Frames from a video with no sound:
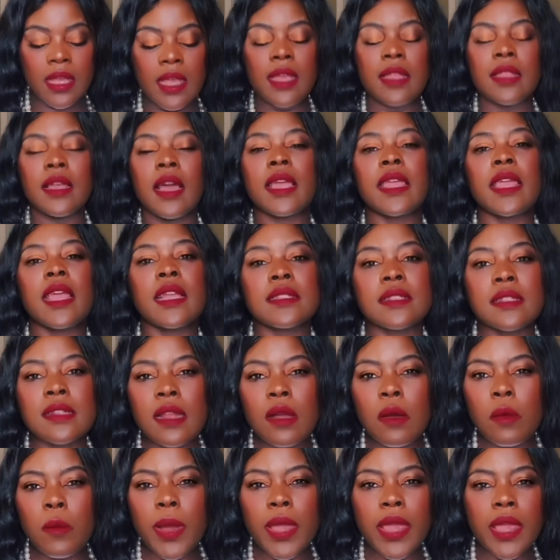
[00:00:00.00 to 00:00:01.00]
that gets in our
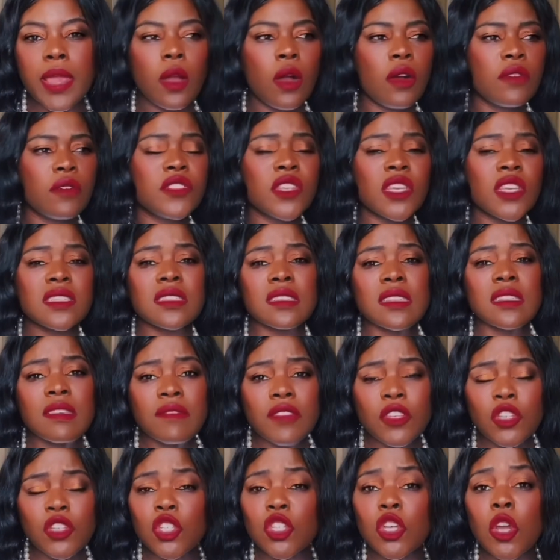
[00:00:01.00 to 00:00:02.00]
way of just
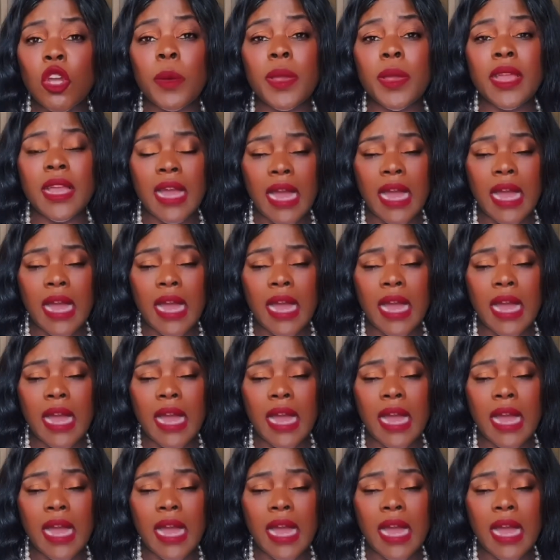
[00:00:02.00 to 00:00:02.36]
even showing